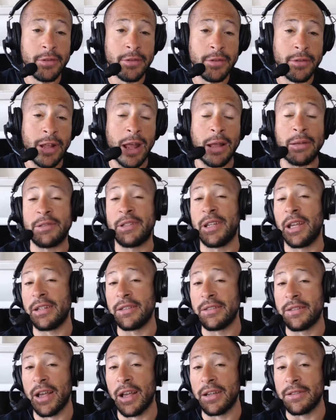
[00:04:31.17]
Not saying
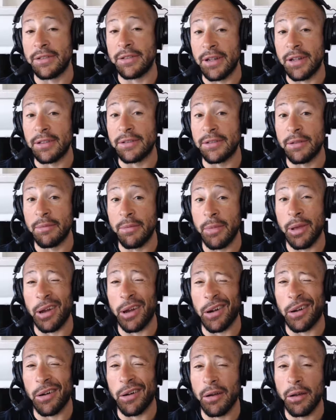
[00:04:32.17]
size doesn't
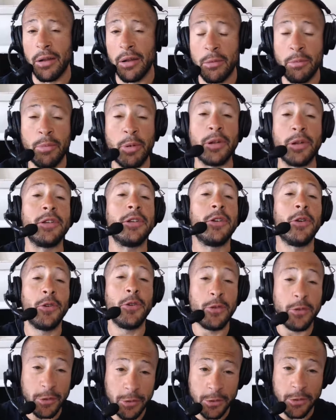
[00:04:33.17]
matter, but
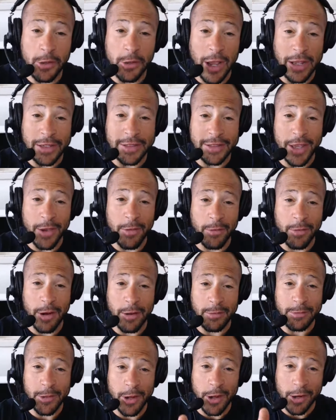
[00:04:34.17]
you guys get what
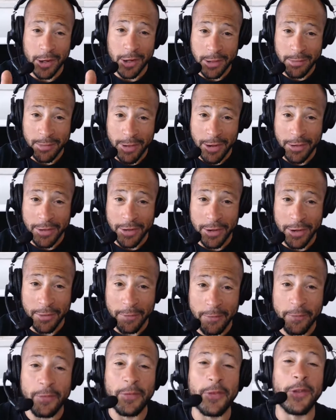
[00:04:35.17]
I'm talking about here.
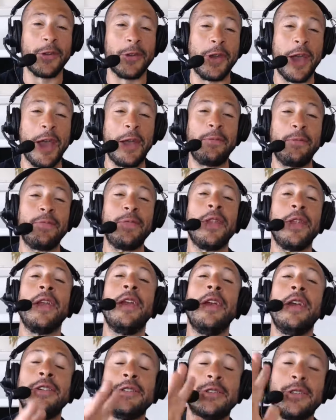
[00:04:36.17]
Okay?
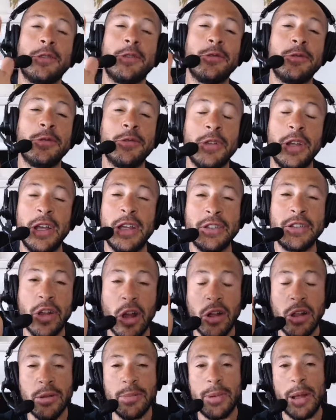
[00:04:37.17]
So it's
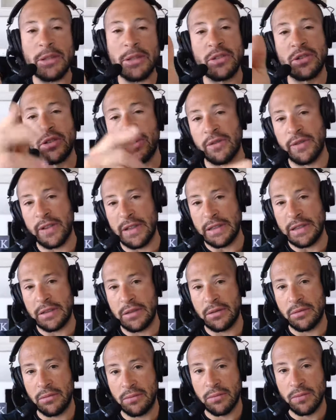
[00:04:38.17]
all about service.
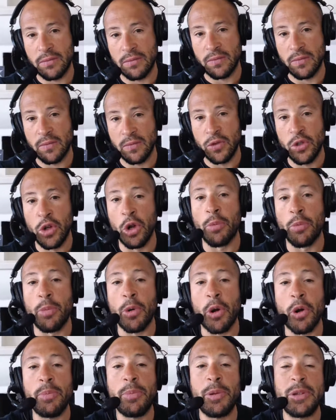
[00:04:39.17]
Your
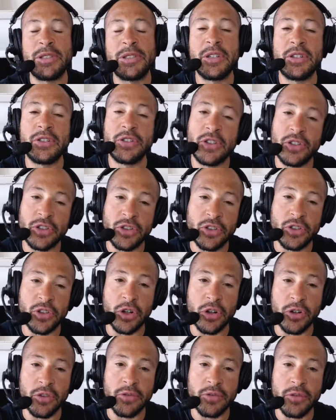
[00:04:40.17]
purpose is to
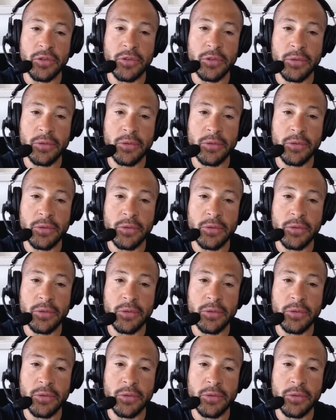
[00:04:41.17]
serve.